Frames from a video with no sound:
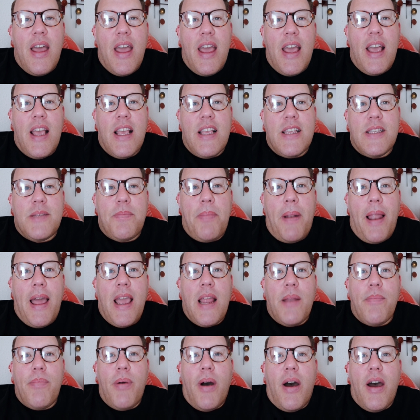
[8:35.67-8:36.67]
is
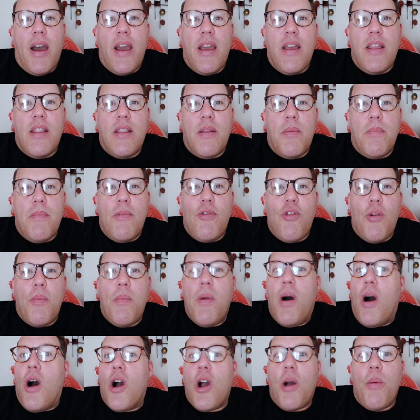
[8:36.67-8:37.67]
played by the
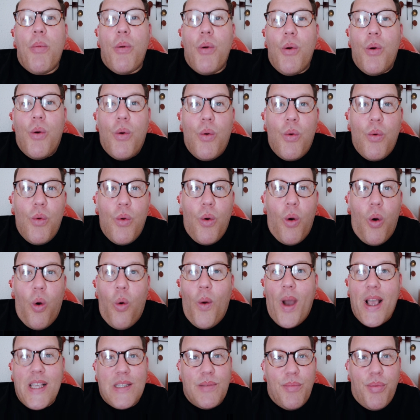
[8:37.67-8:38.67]
remarkable,
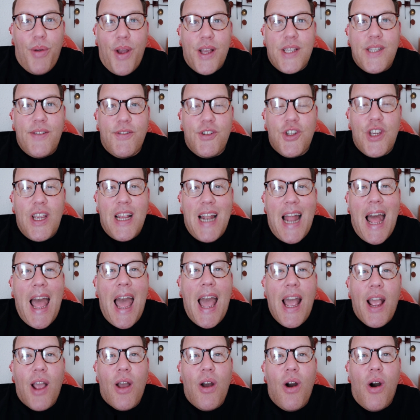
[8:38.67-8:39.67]
always impressive Sheila
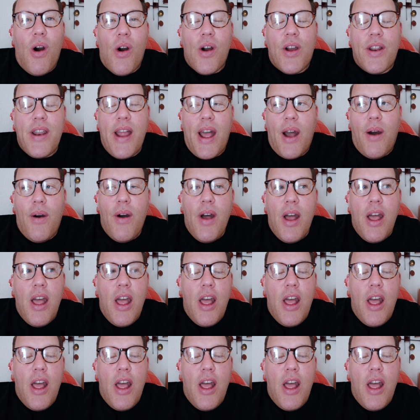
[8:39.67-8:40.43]
Hancock. Now,